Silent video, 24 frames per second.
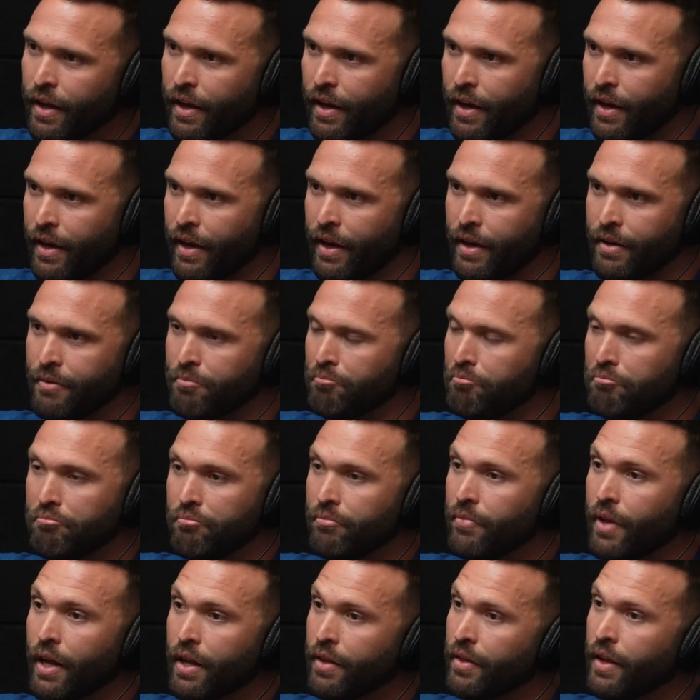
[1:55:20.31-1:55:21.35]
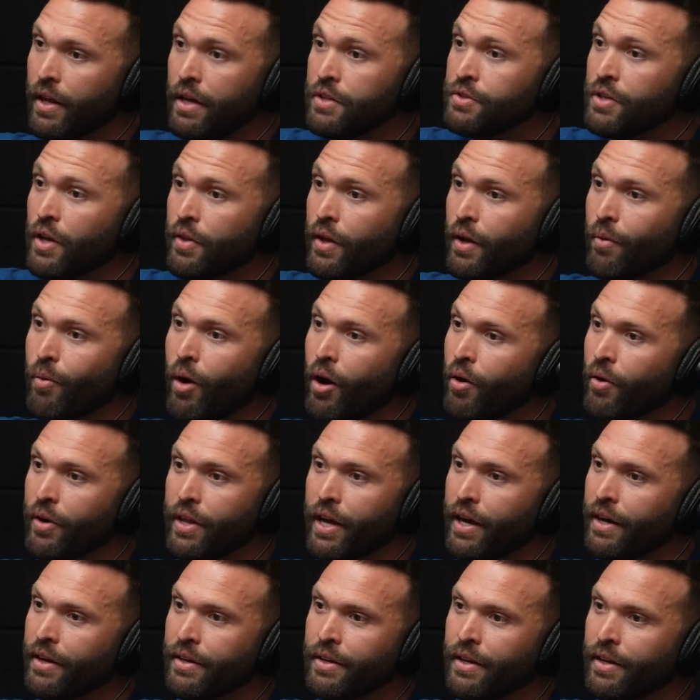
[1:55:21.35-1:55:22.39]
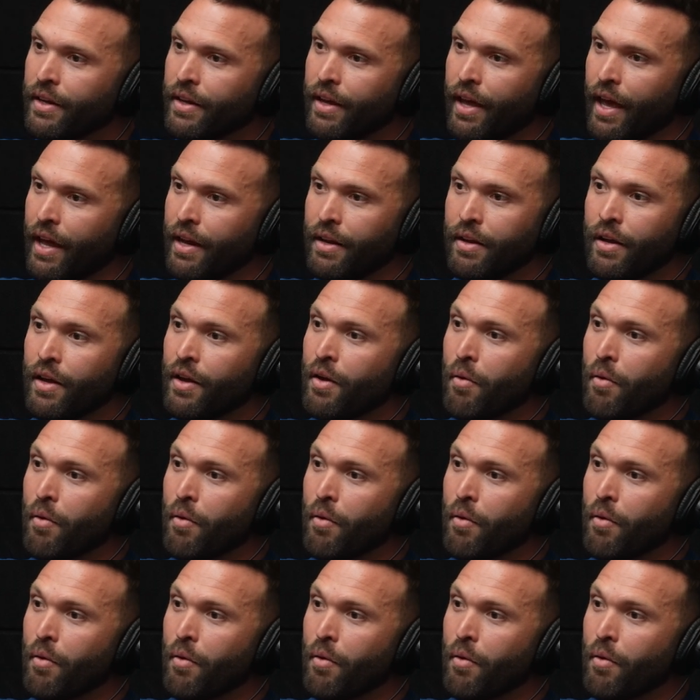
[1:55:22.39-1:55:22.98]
And there's nothing wrong with that. And